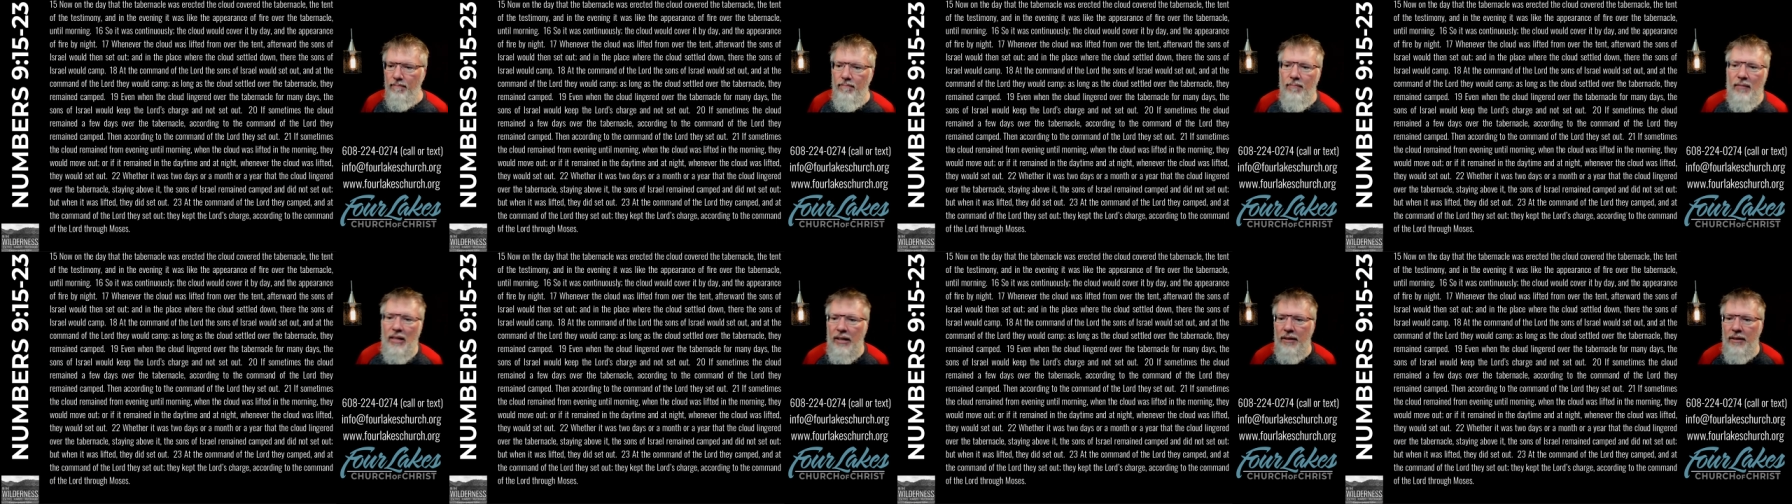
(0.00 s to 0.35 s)

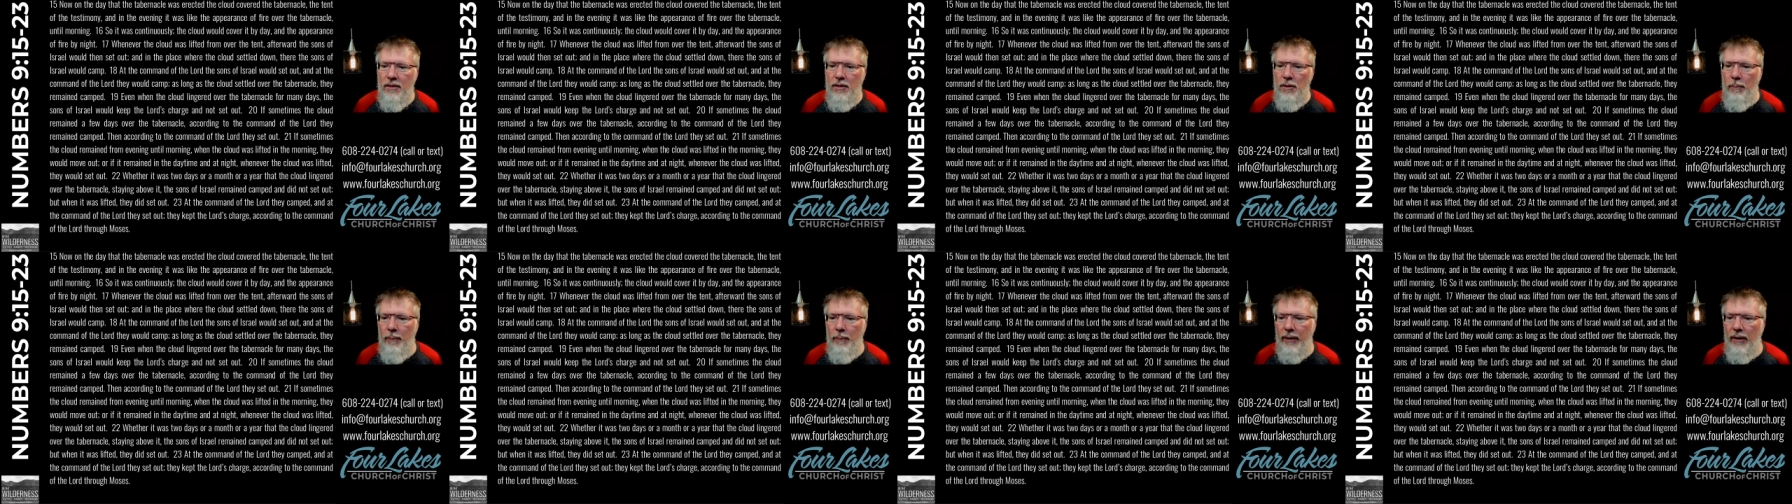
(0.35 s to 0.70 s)
and
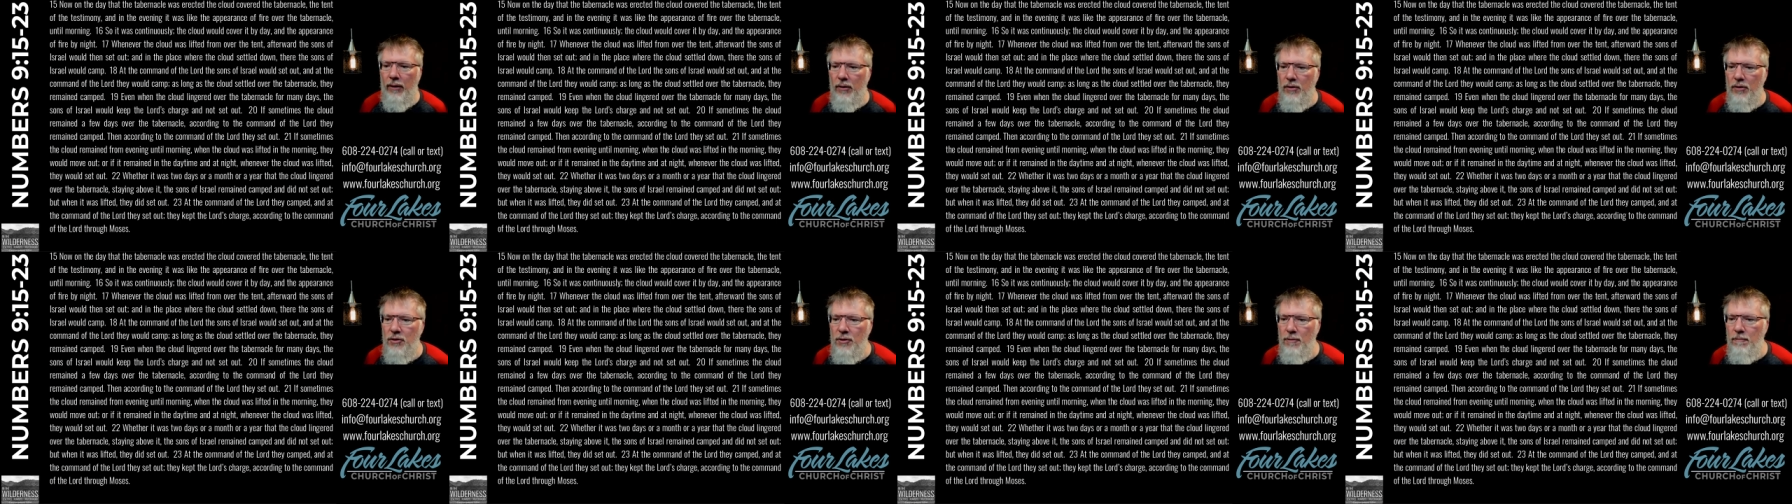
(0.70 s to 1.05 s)
the
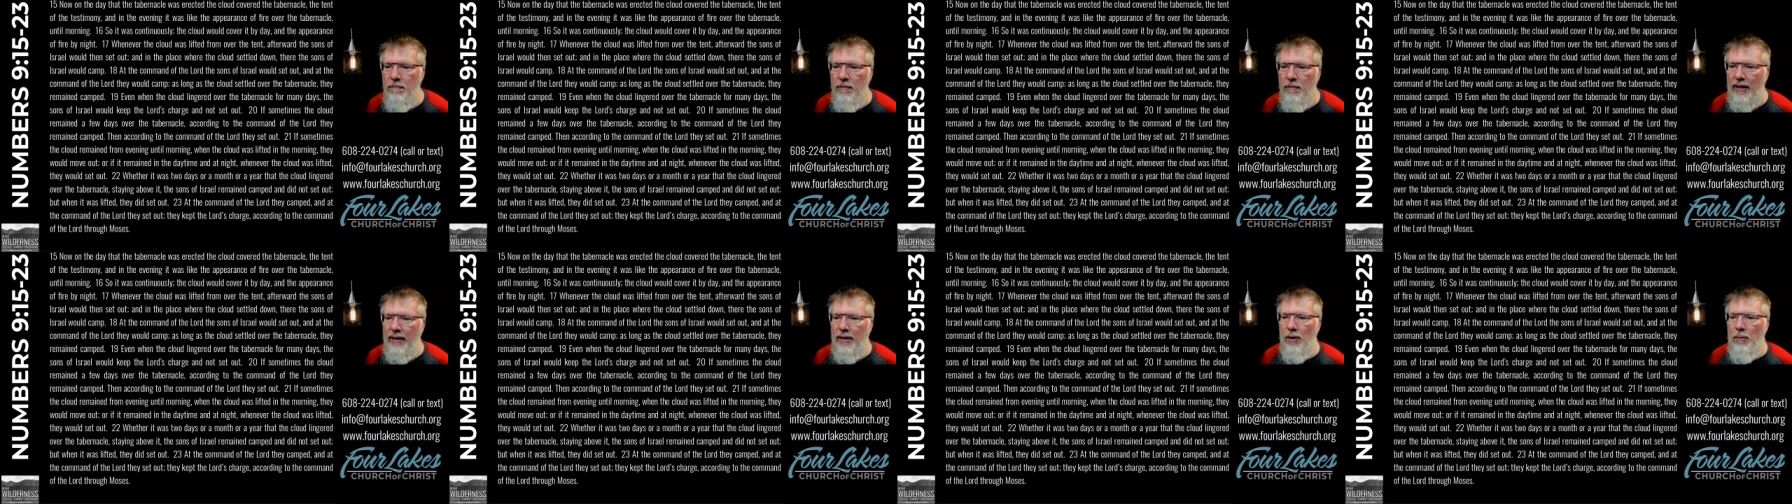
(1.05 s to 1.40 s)
appearance of
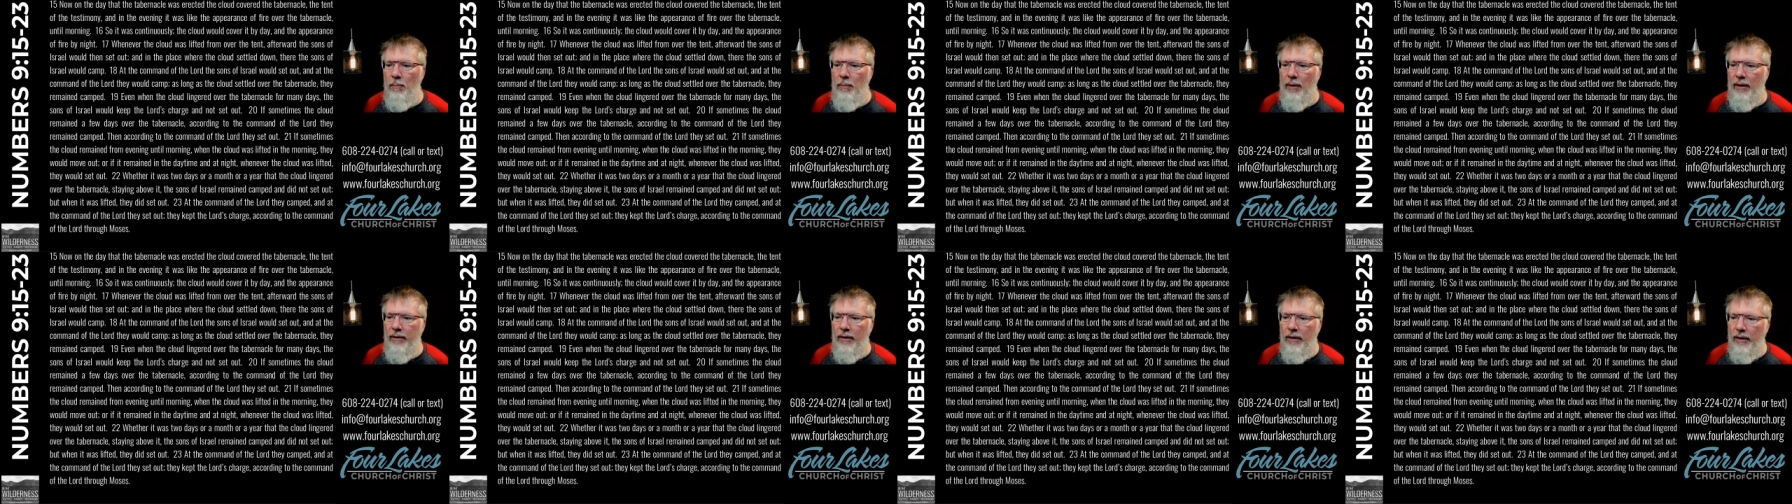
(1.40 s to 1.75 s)
fire
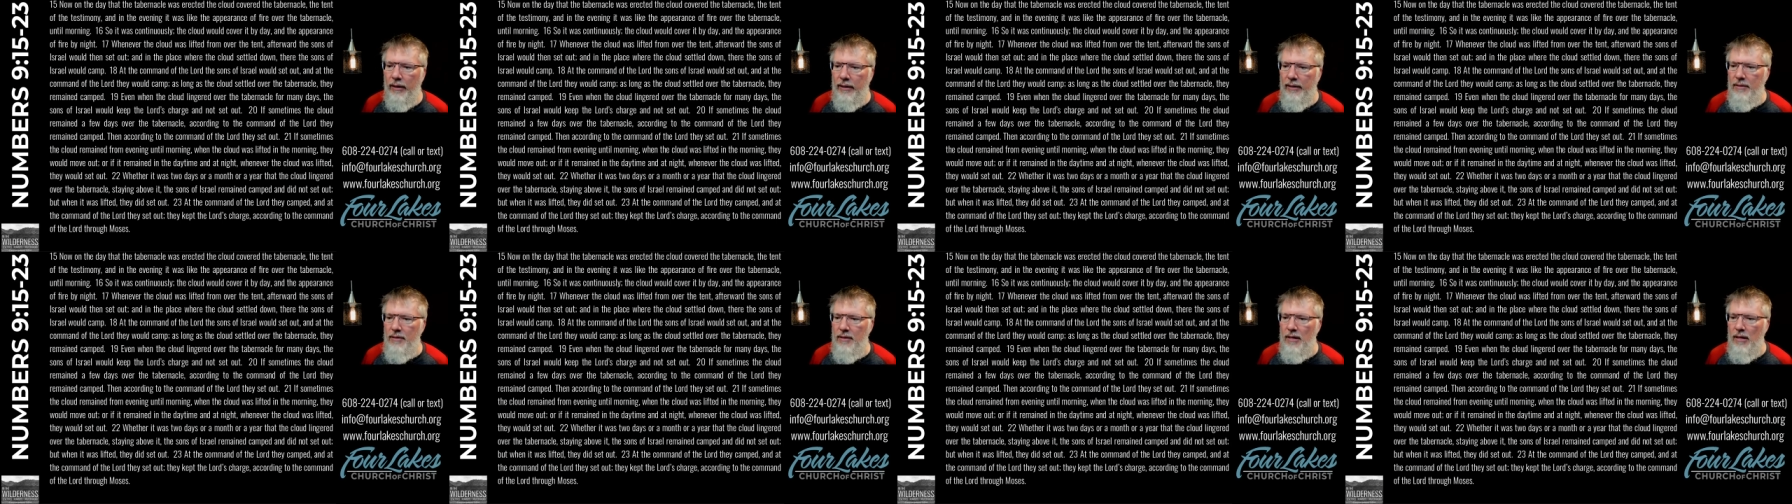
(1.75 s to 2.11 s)
by
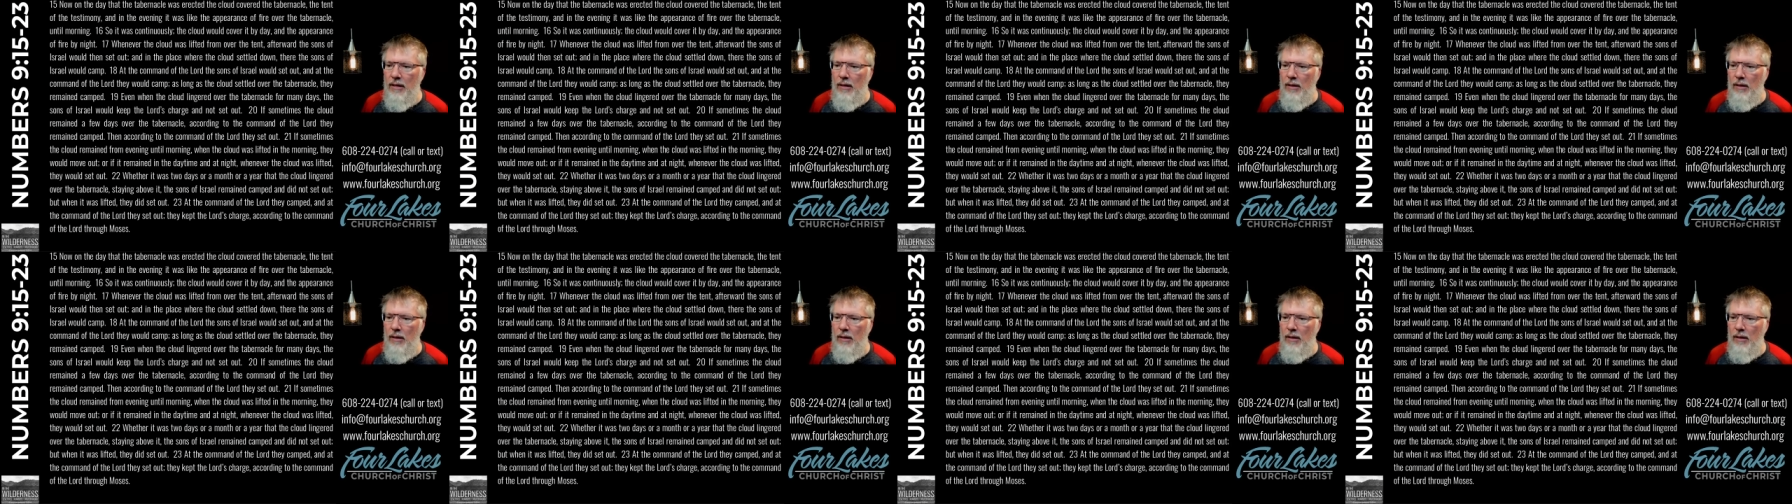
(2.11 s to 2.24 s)
night.